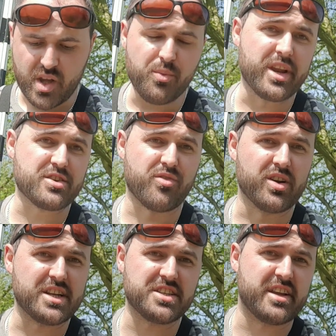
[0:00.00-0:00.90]
With this
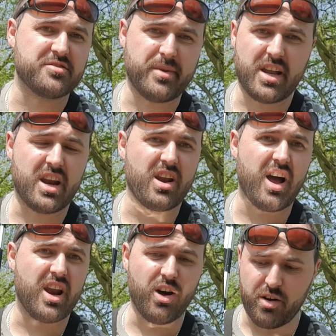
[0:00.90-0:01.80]
rod, it just gives me a
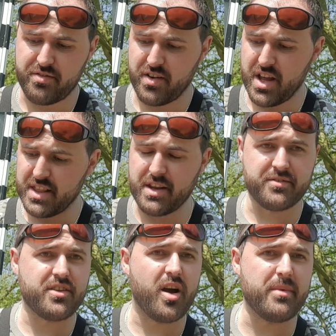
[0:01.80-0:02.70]
lot of
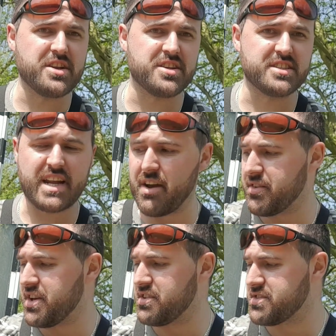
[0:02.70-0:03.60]
different dimensions and
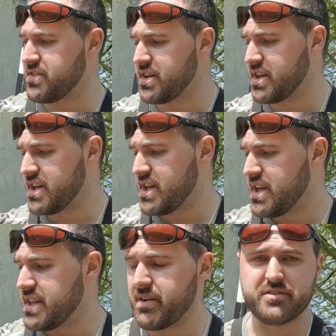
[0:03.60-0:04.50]
avenues for
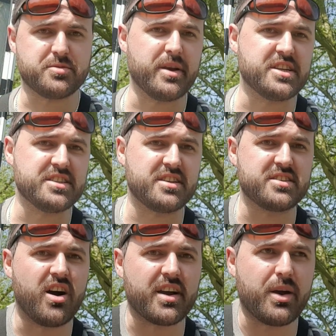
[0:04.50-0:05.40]
different species to
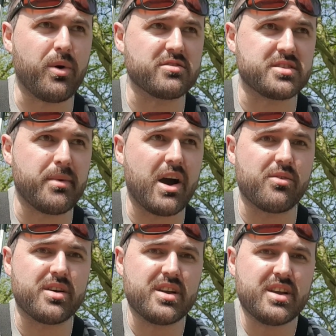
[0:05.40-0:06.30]
target whilst I'm out.